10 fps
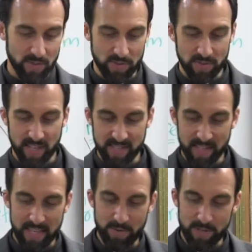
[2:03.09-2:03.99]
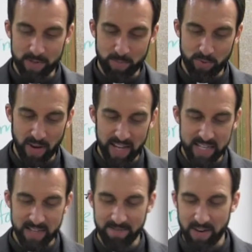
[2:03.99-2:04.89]
also says that he was
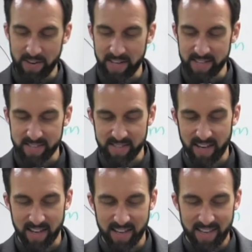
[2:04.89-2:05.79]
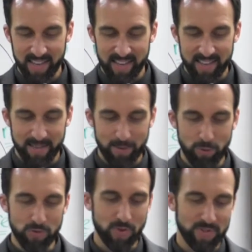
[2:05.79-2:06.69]
prey to various, uh,
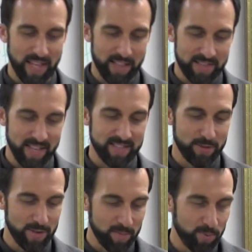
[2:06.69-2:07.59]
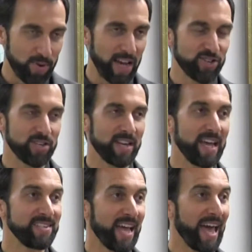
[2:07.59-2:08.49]
Justo Gonzalez says, to depression
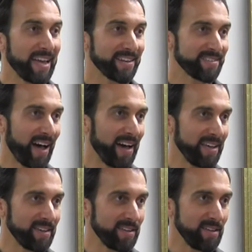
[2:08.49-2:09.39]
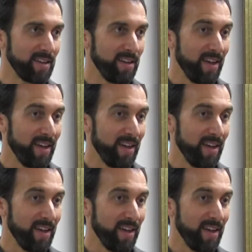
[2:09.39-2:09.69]
and to anxiety.